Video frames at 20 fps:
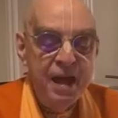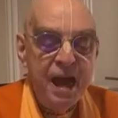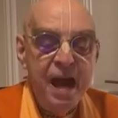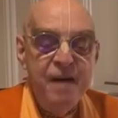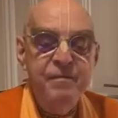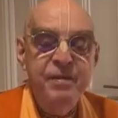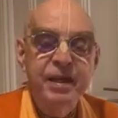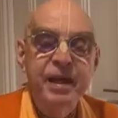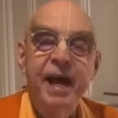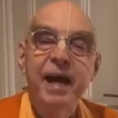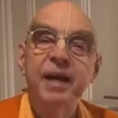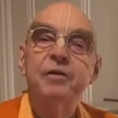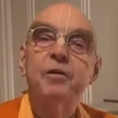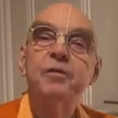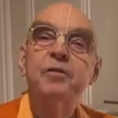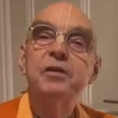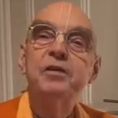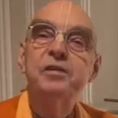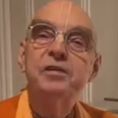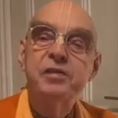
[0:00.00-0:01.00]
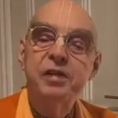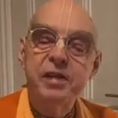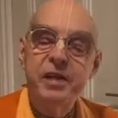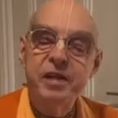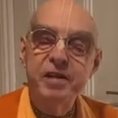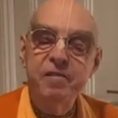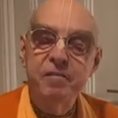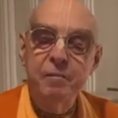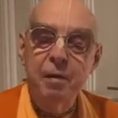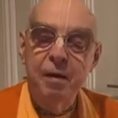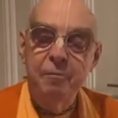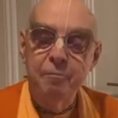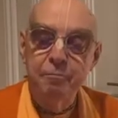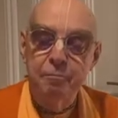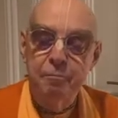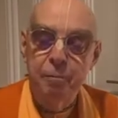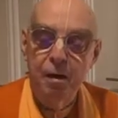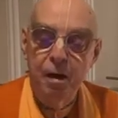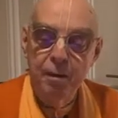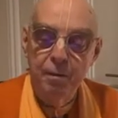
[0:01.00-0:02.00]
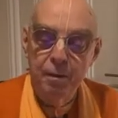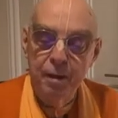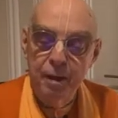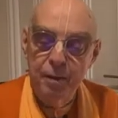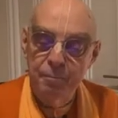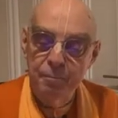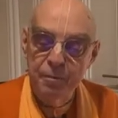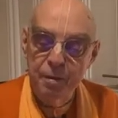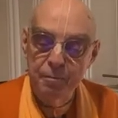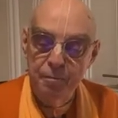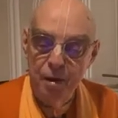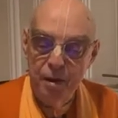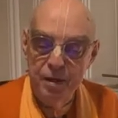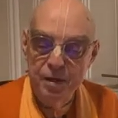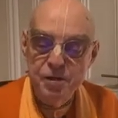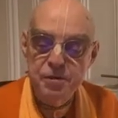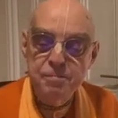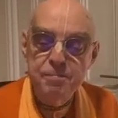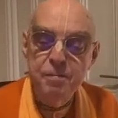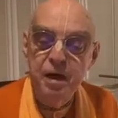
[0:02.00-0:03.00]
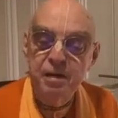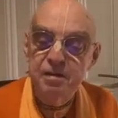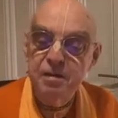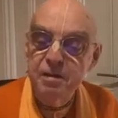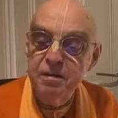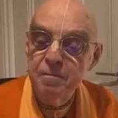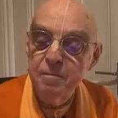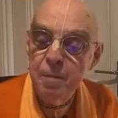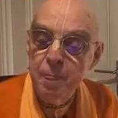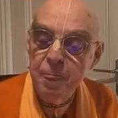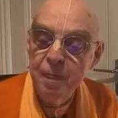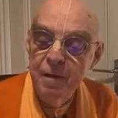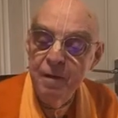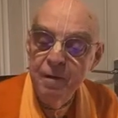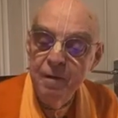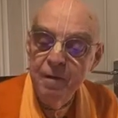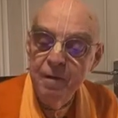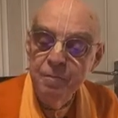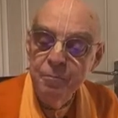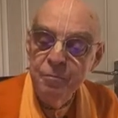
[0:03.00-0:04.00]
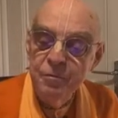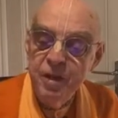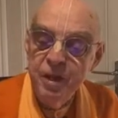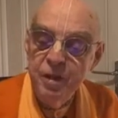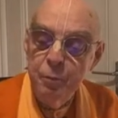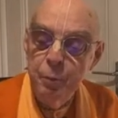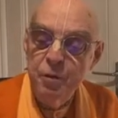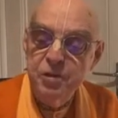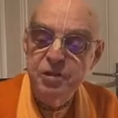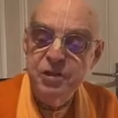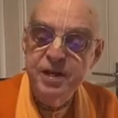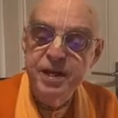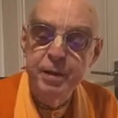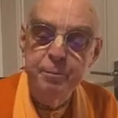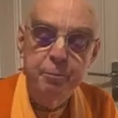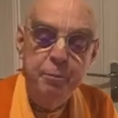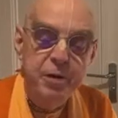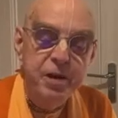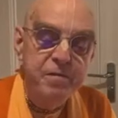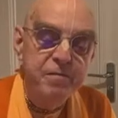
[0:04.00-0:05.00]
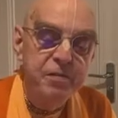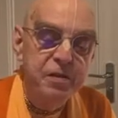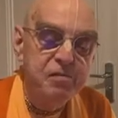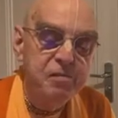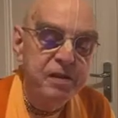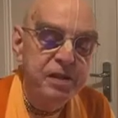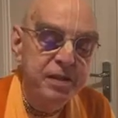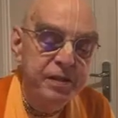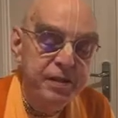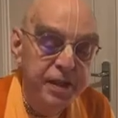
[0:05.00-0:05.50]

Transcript: Having entered the city of Barhishmati, in which he had previously